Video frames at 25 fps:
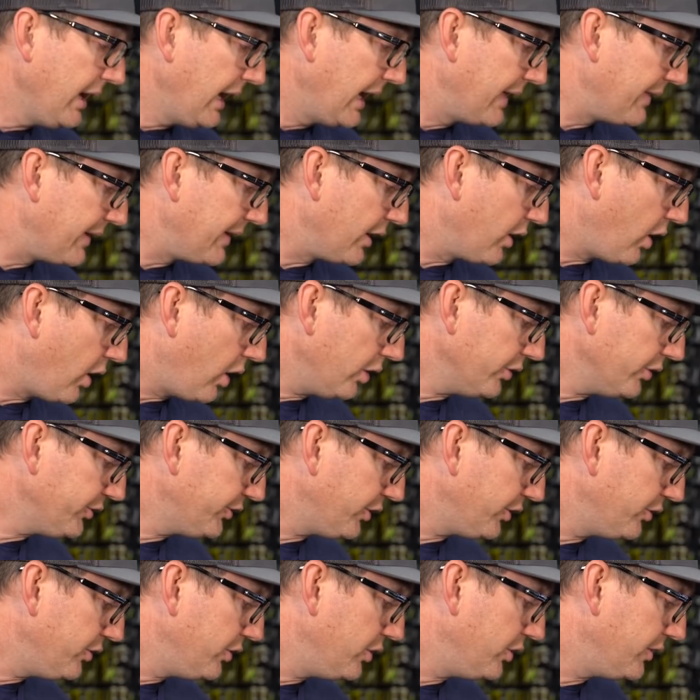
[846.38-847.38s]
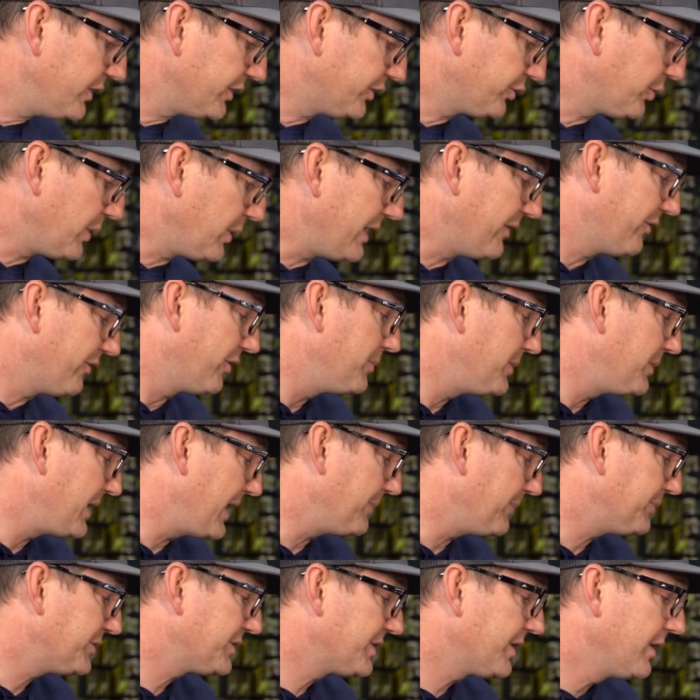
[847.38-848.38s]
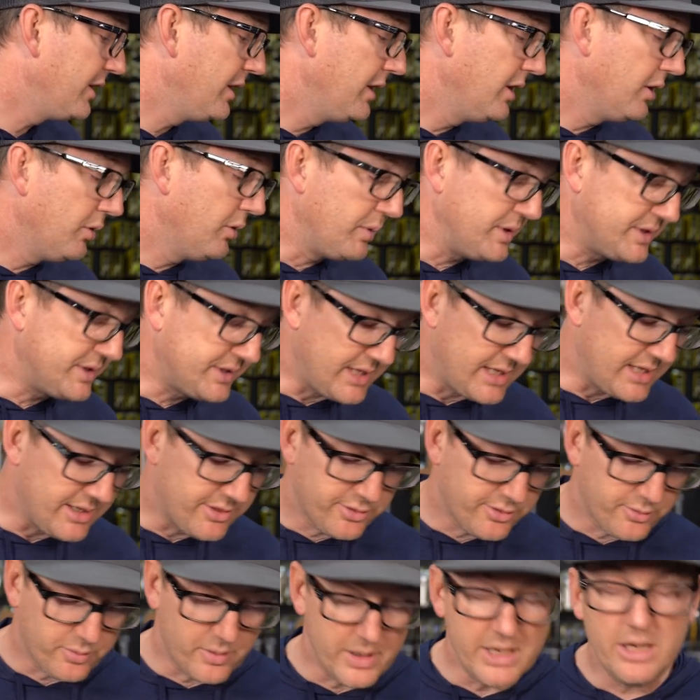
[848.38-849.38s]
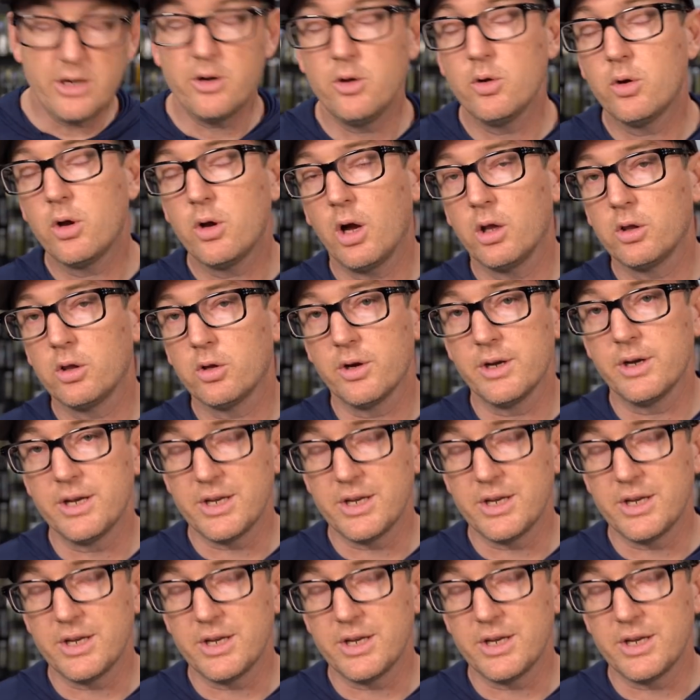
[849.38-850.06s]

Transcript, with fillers: And then also new this week from DEPS, we see three new color